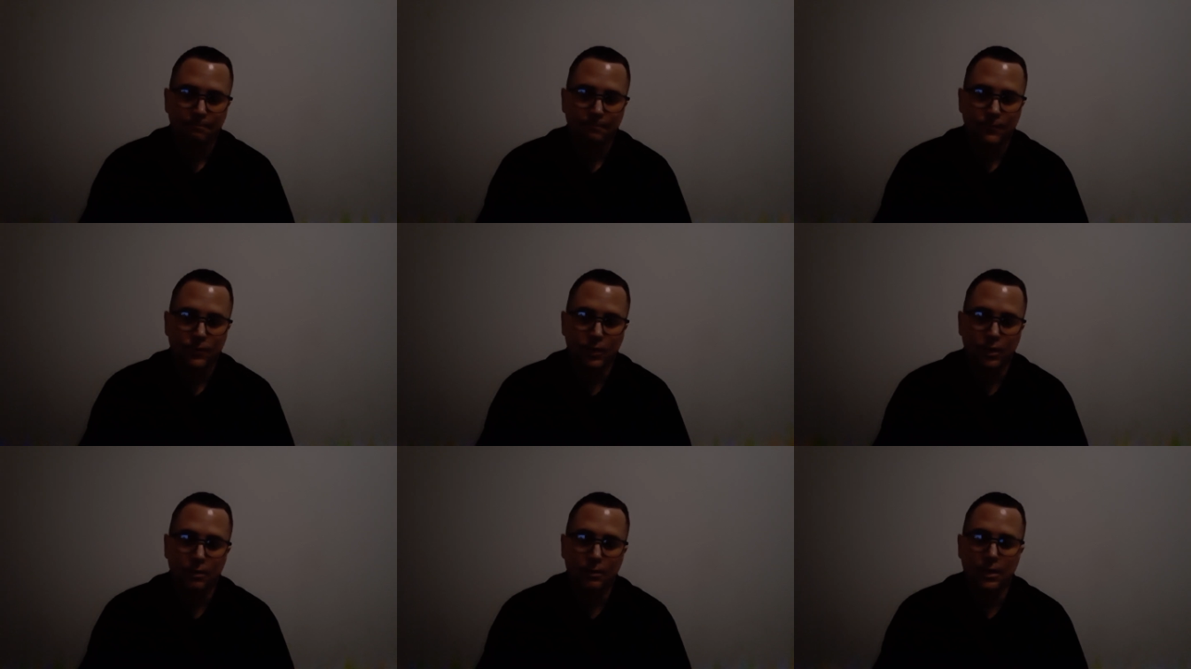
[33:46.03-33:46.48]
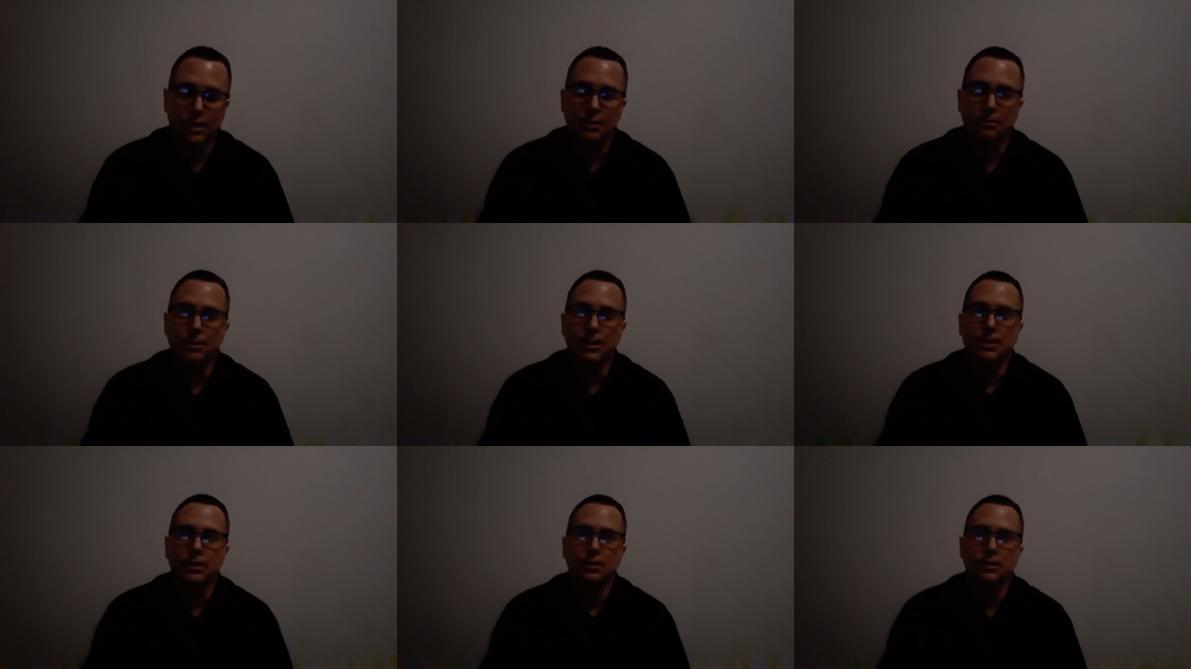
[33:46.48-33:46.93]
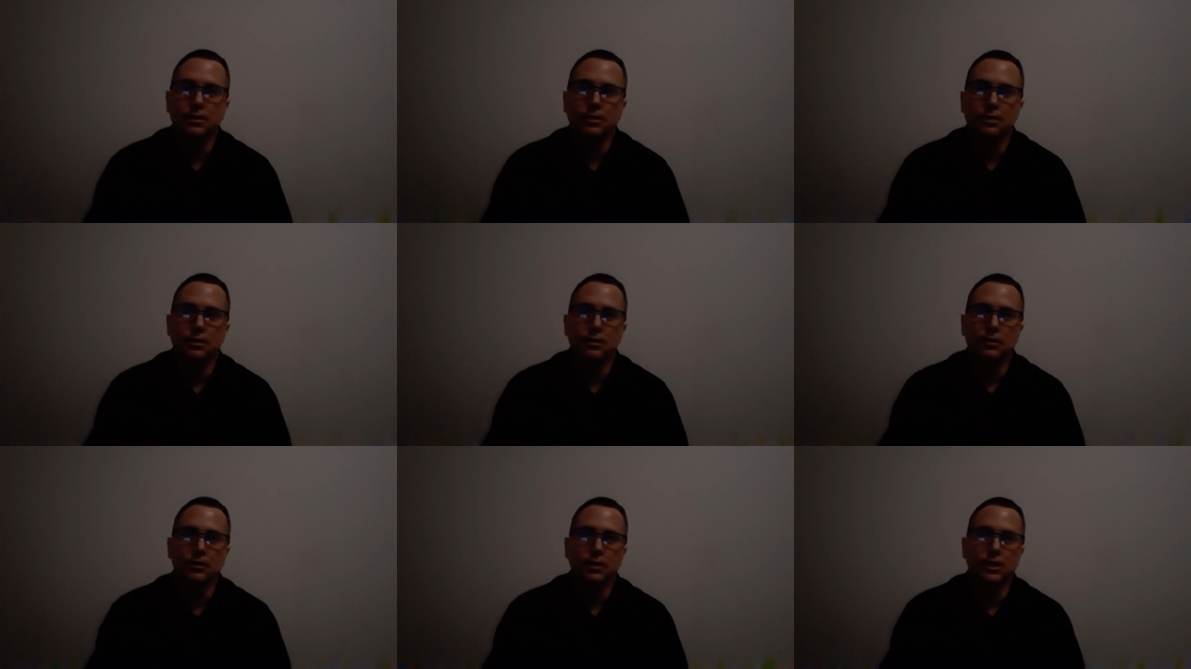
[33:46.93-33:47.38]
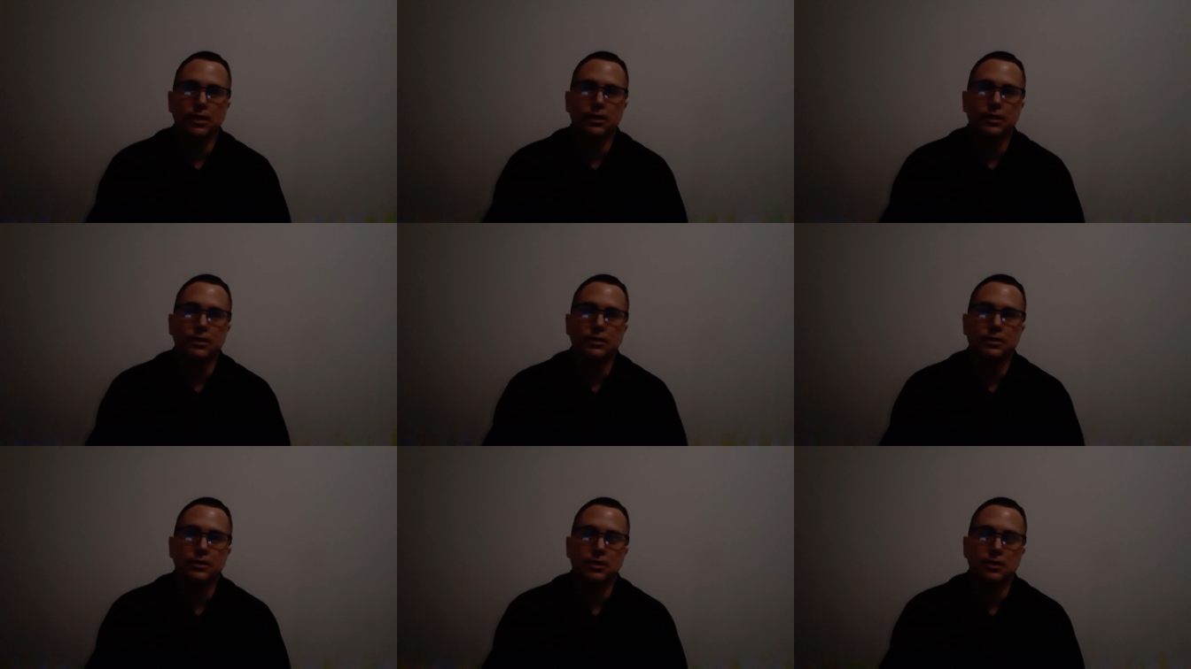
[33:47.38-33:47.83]
So I recommend, you know, getting
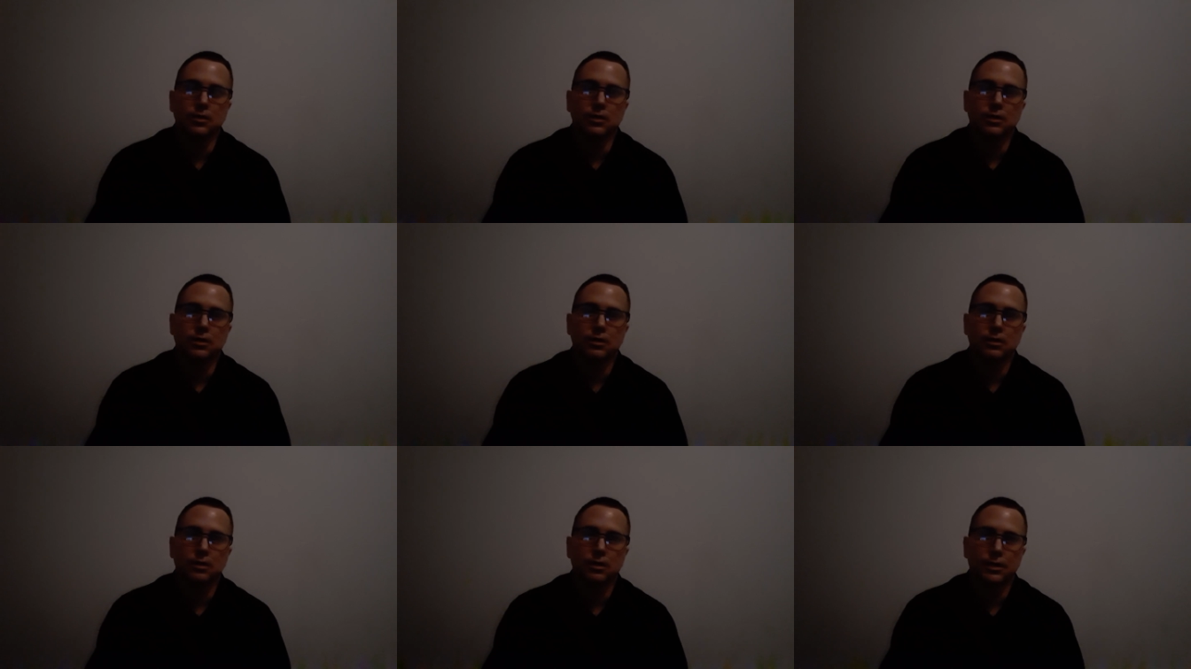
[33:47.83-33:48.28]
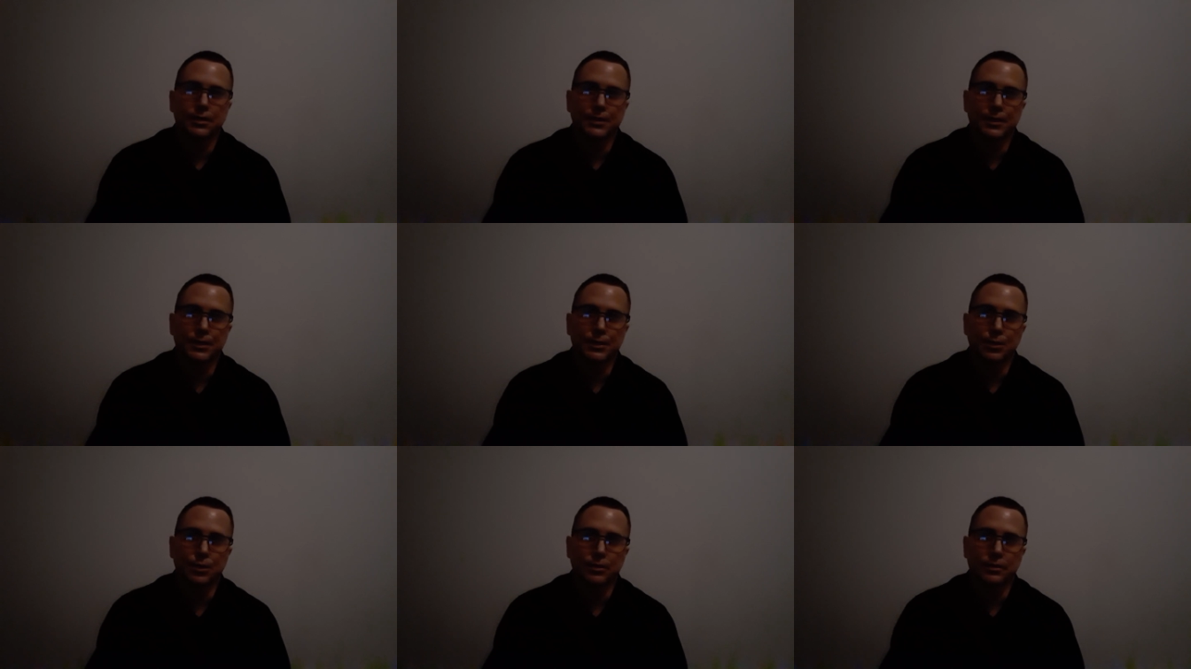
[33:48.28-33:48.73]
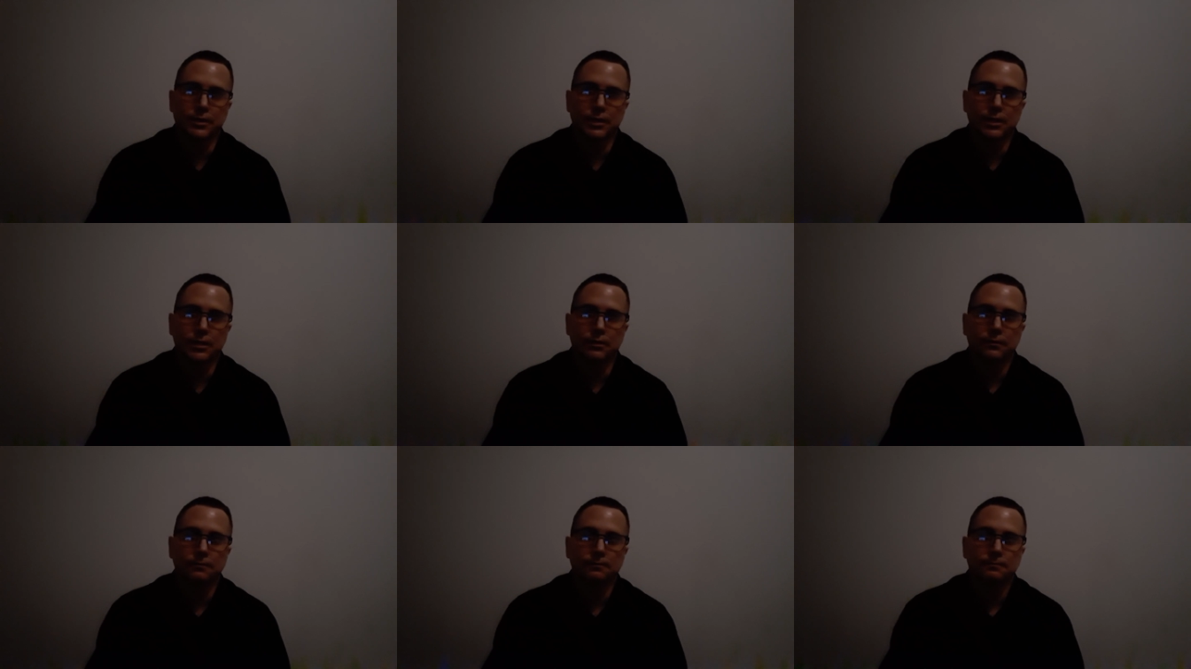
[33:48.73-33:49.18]
into it. It's interesting.